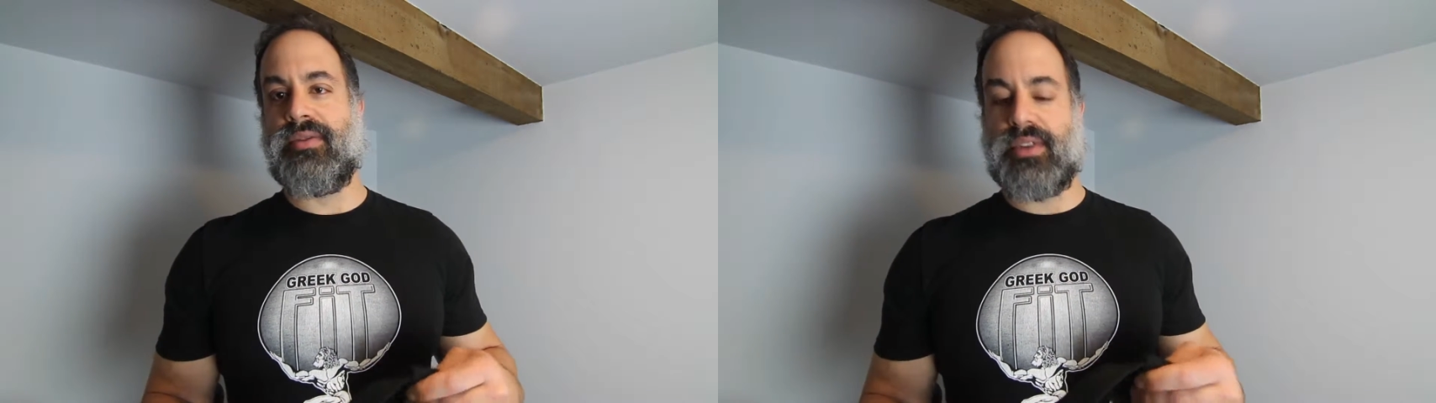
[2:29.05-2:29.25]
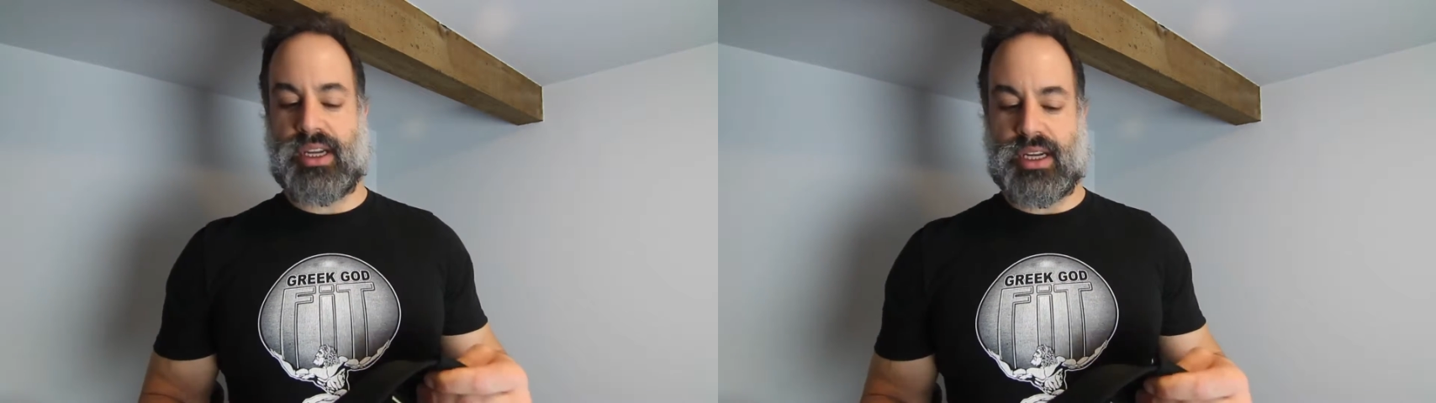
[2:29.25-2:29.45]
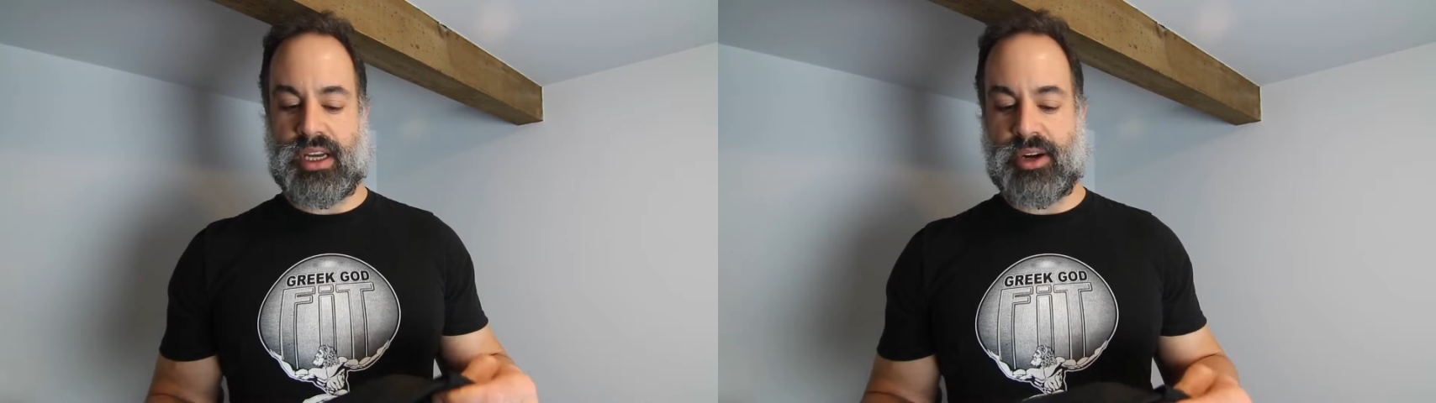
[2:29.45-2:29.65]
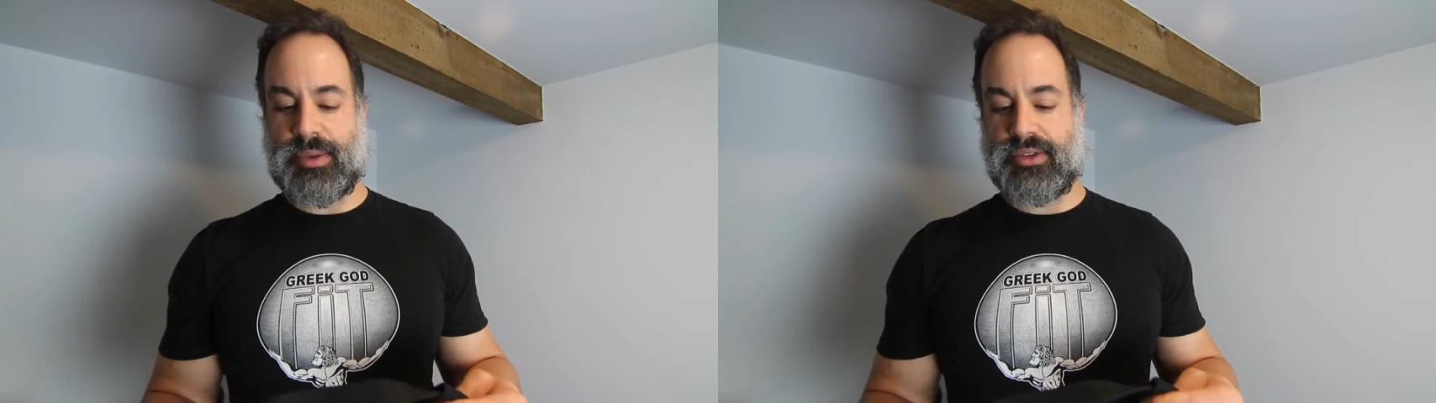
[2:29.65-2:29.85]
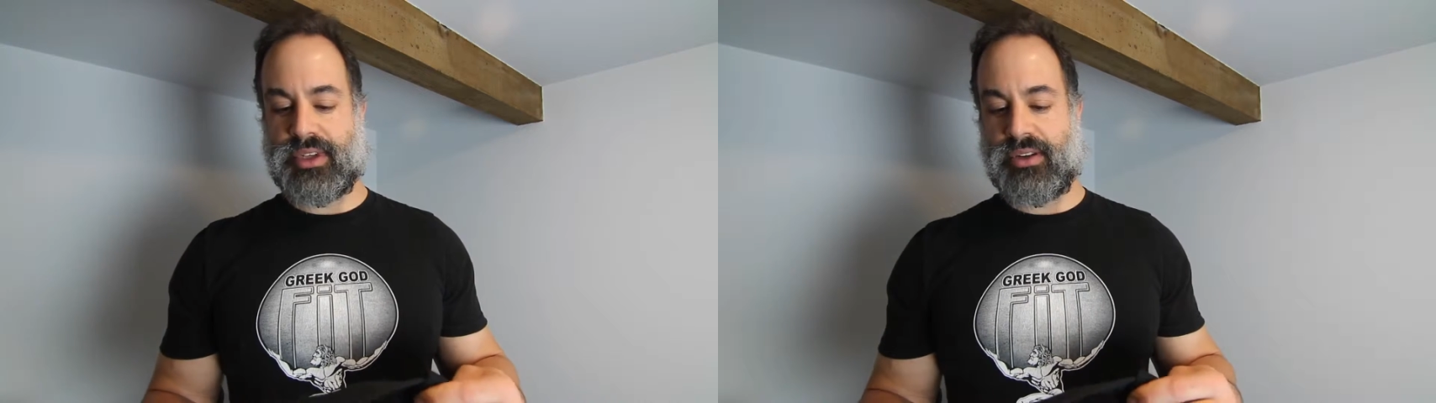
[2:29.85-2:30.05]
I'm not
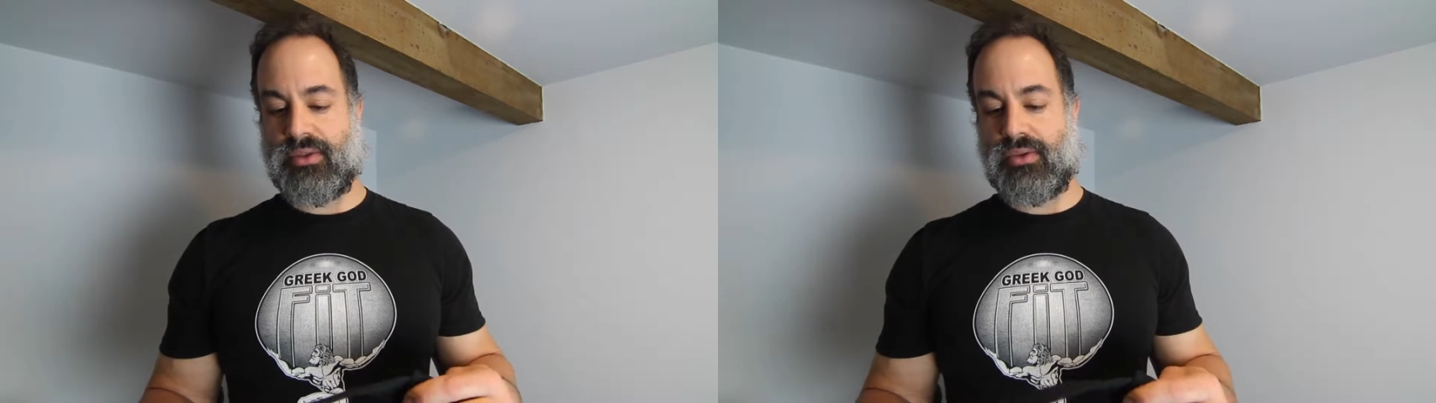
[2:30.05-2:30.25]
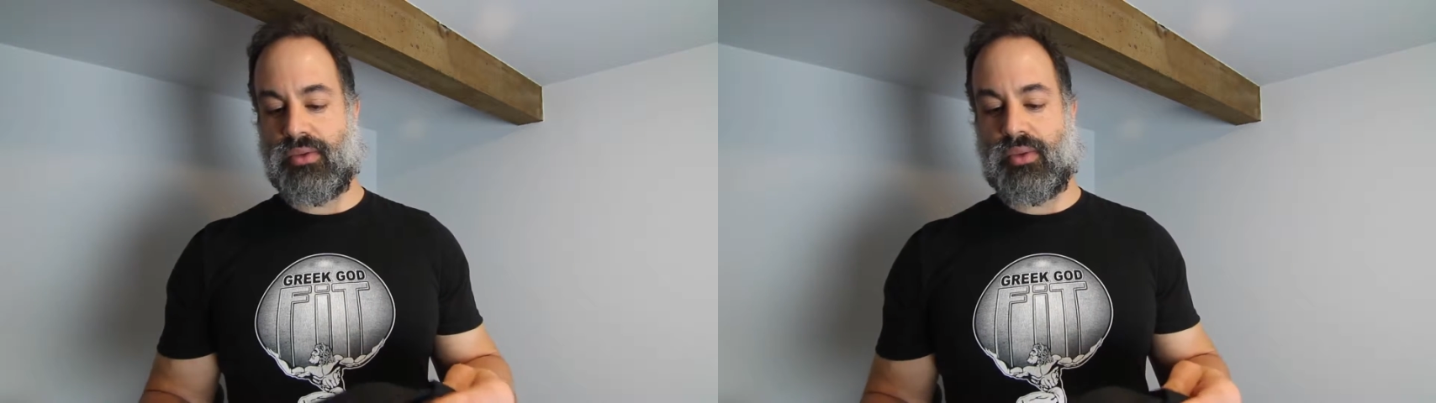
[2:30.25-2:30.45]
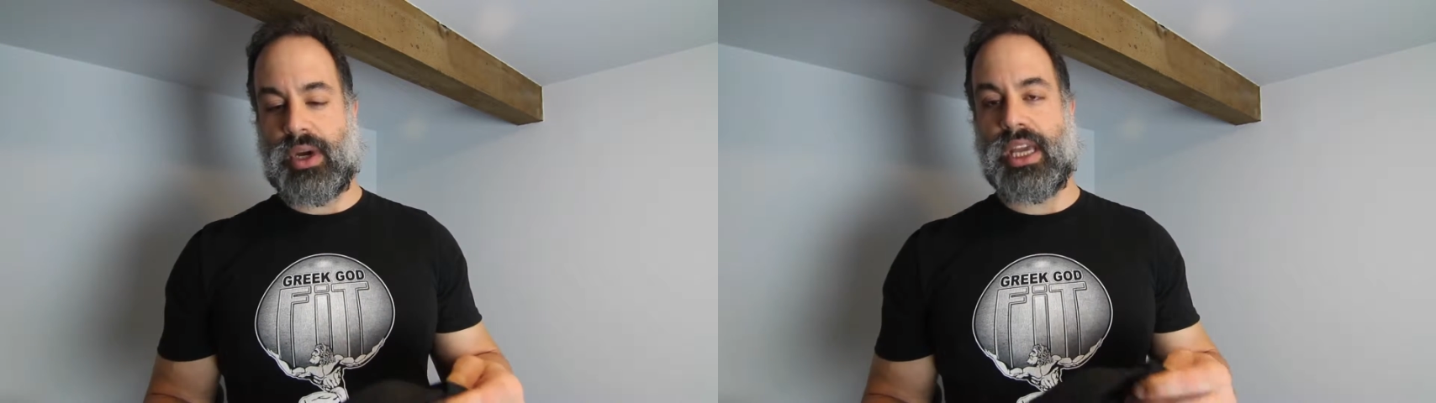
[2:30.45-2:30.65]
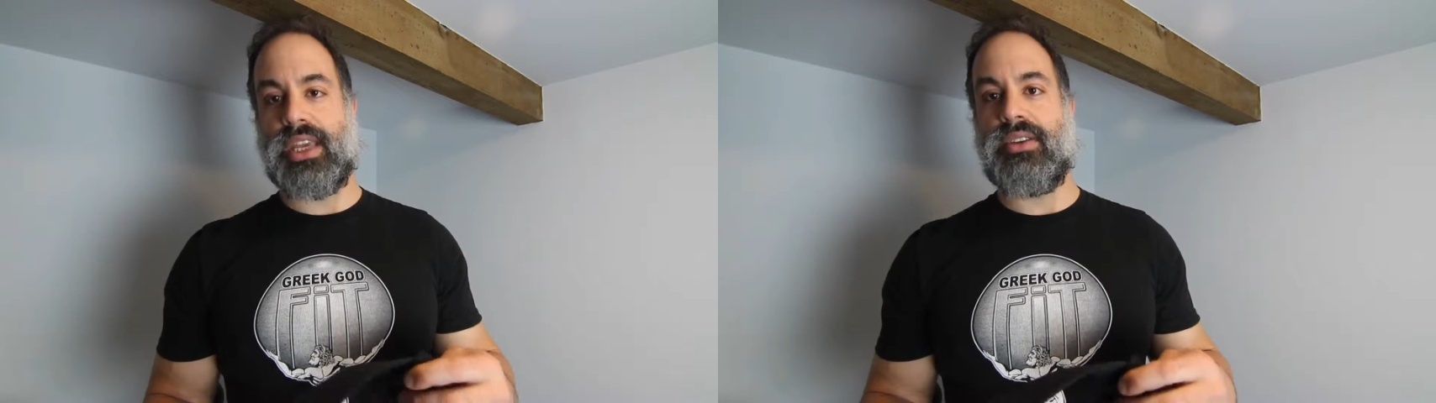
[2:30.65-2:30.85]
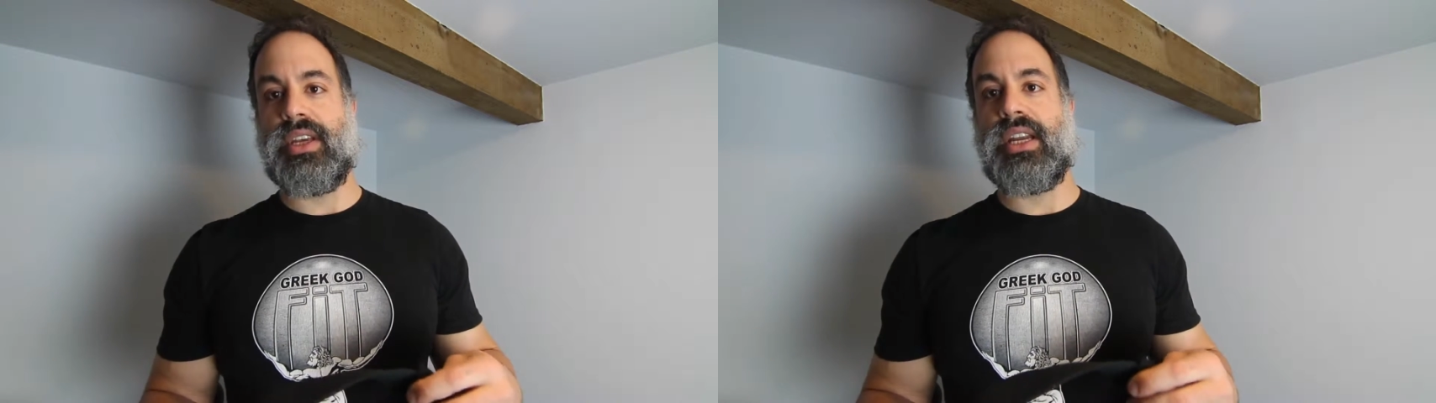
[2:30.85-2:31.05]
100% why
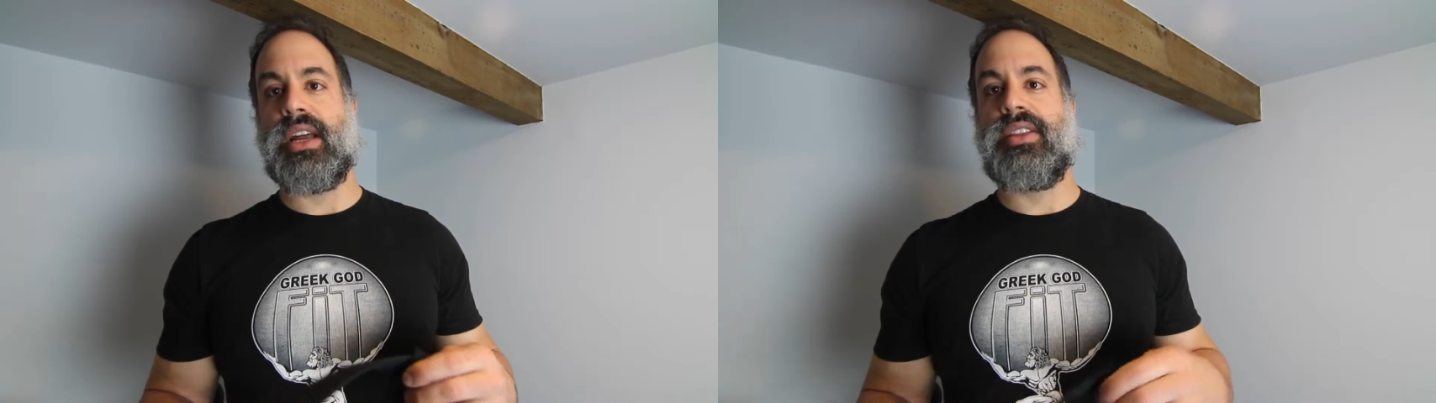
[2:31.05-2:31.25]
you need it.